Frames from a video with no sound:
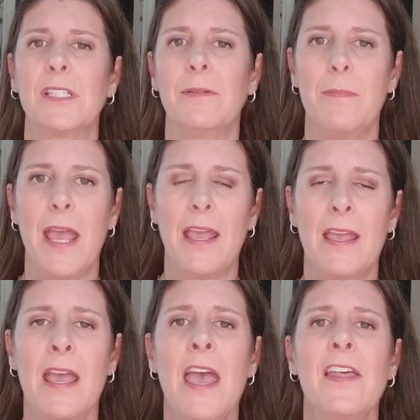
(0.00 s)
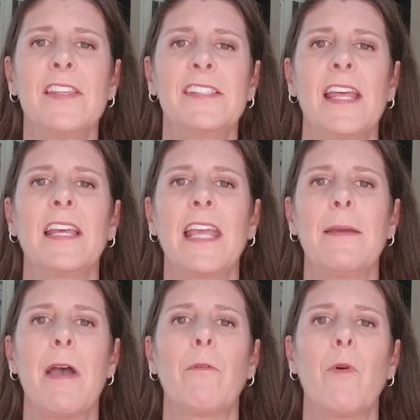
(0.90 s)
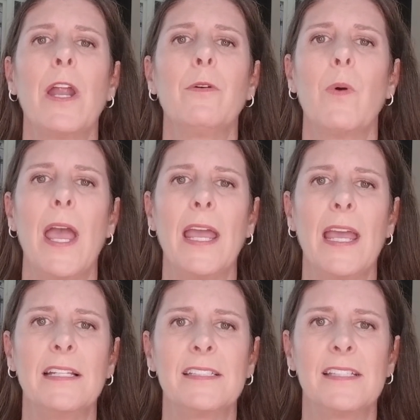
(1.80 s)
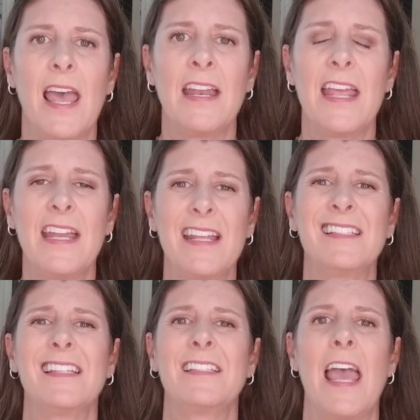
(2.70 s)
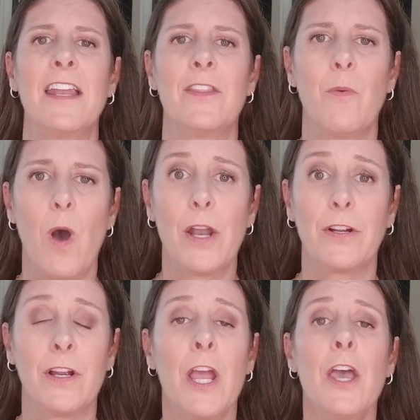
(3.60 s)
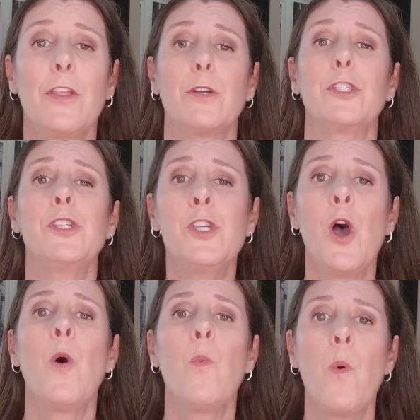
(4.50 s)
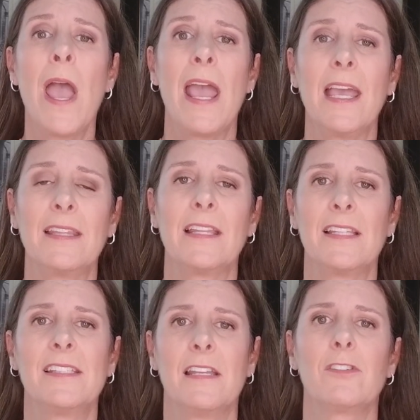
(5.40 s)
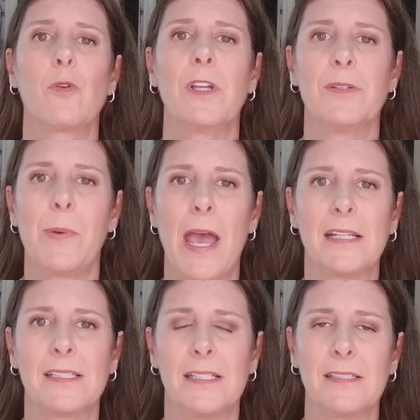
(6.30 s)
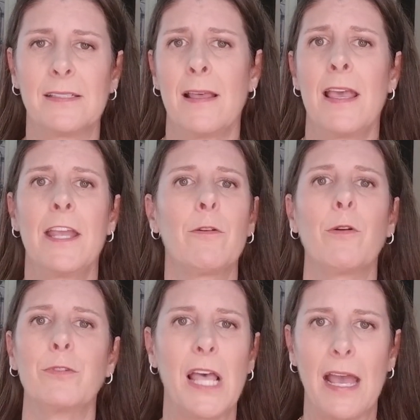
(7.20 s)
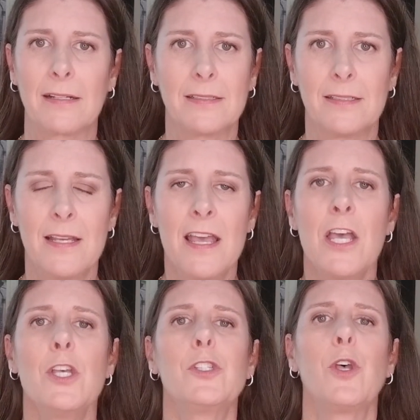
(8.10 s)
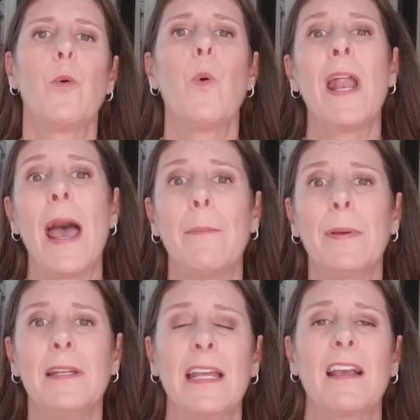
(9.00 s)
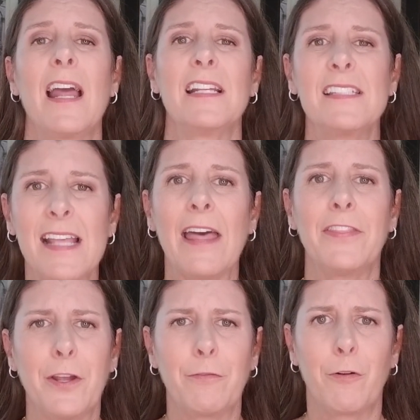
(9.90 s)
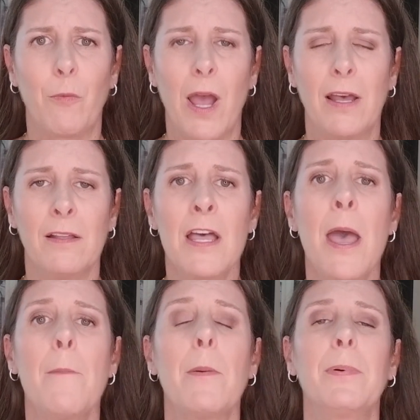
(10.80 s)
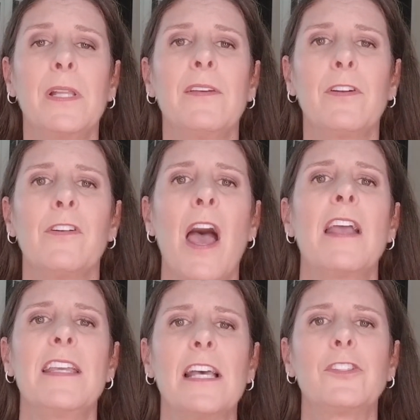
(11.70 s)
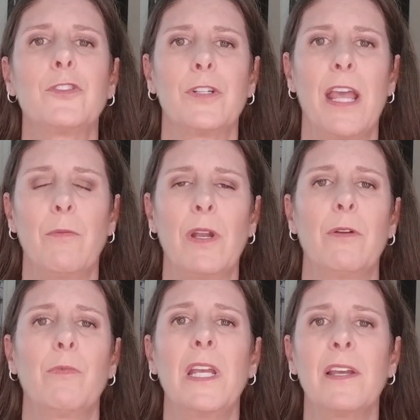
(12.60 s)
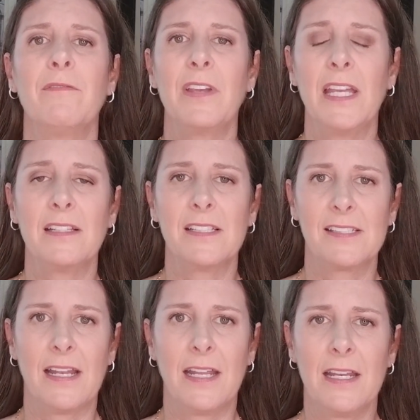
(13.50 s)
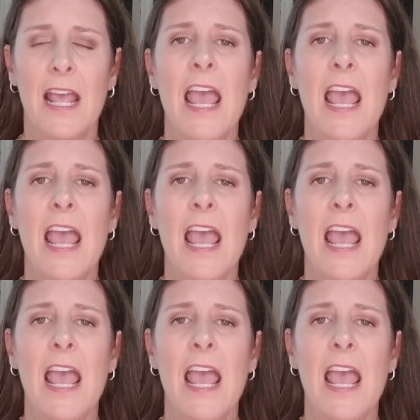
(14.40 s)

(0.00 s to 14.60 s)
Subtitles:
in May, the Senate came out right away and said it is dead in the water. There's no way that the Senate's going to pass this HEROES Act. So what happened? It kind of sat there for a while, but believe it or not, yesterday when it reconvened the Senate,